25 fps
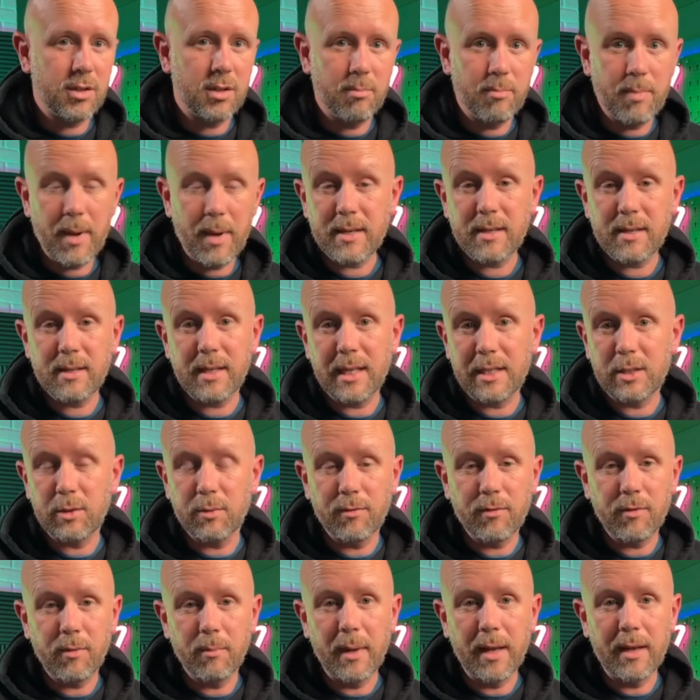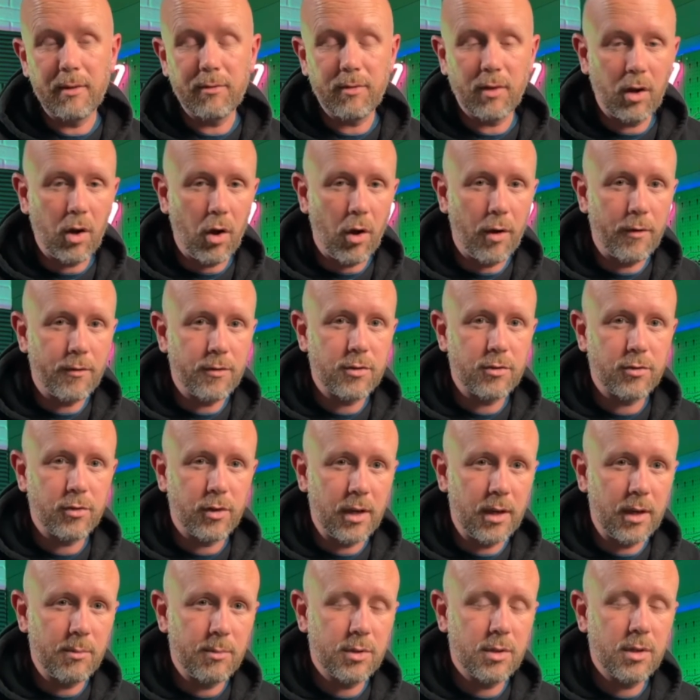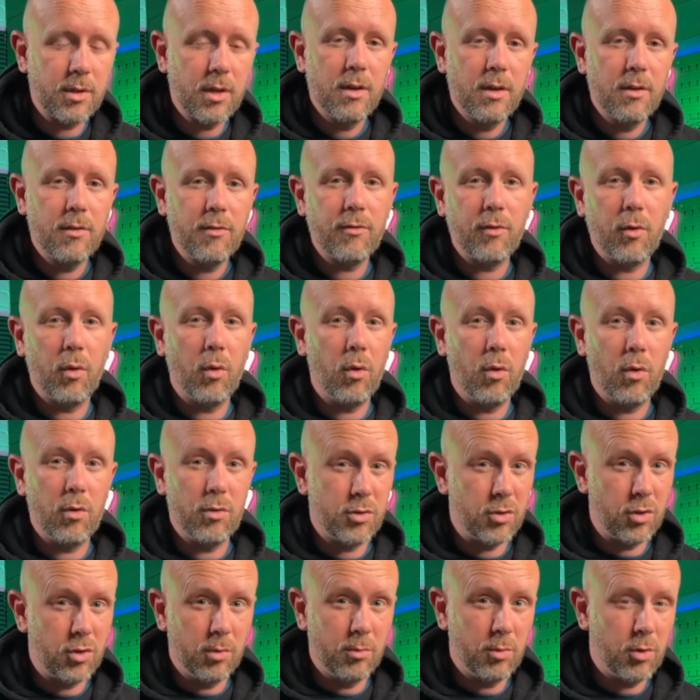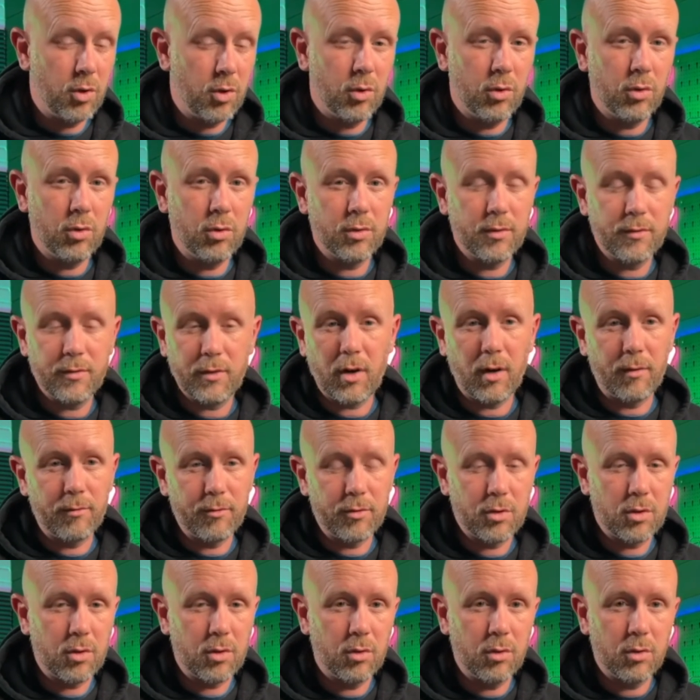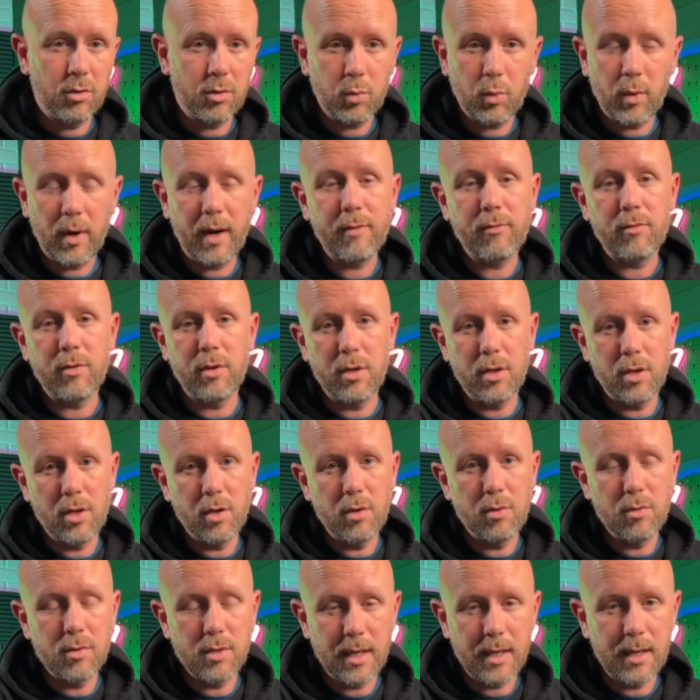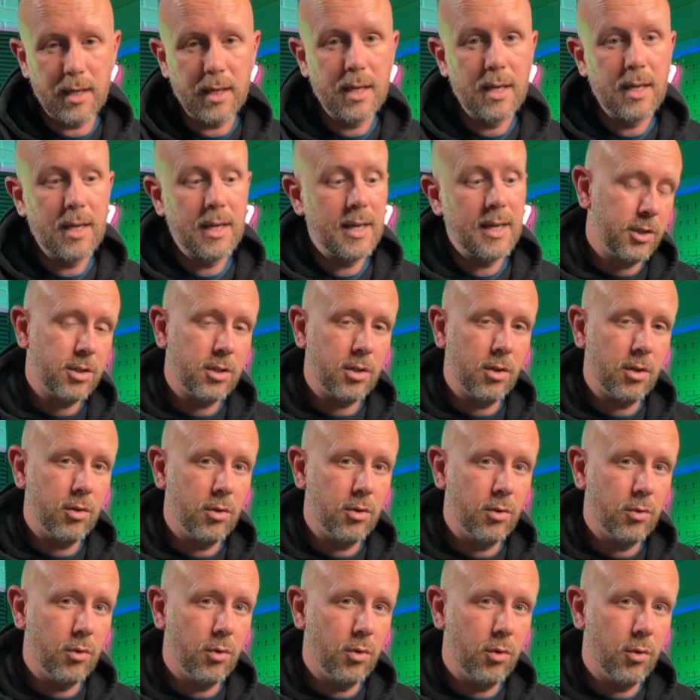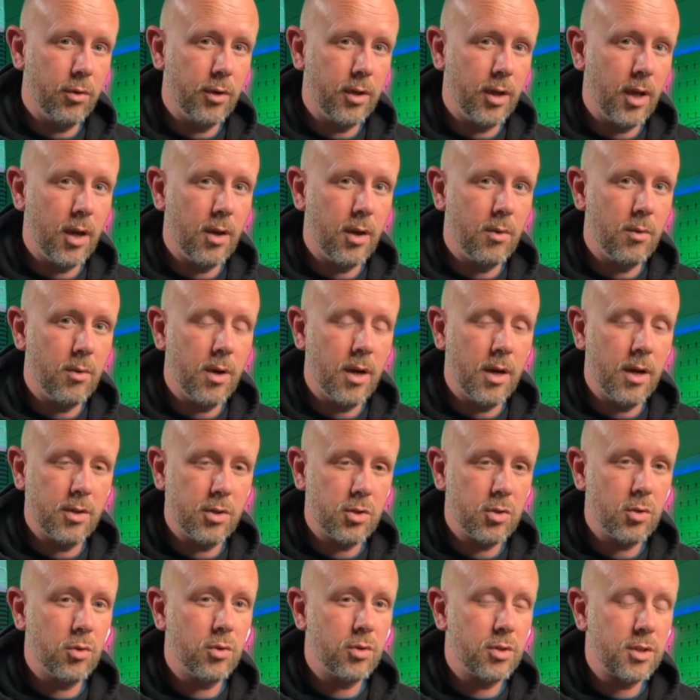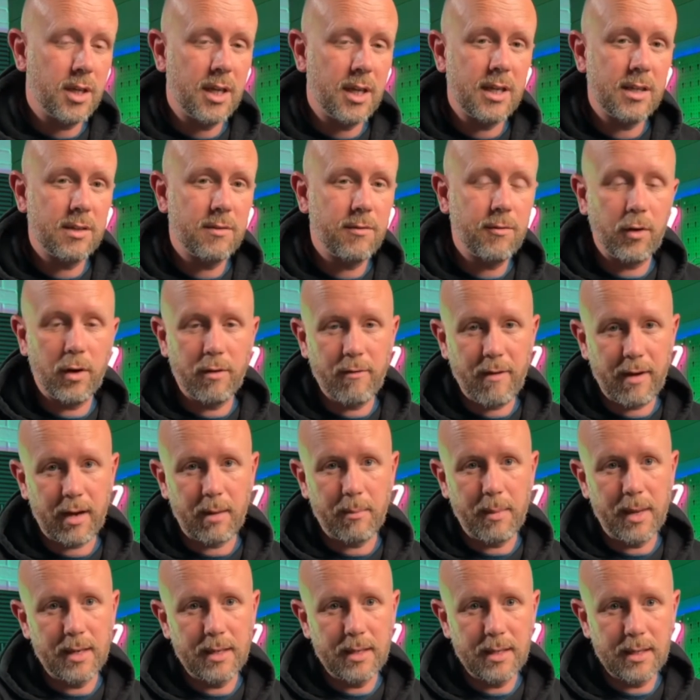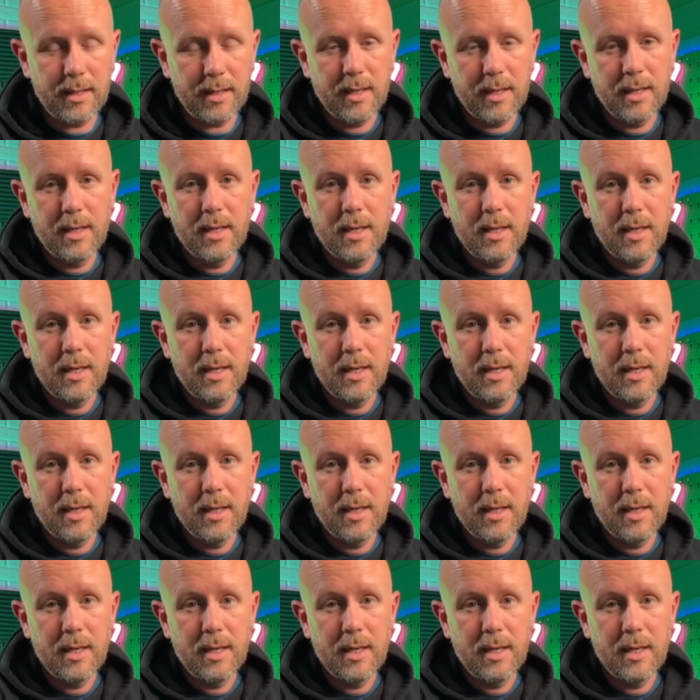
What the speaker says: just the best setup for me for live streams, for Zoom calls, for conference calls, whatever you're using. An external audio source is fully recommended.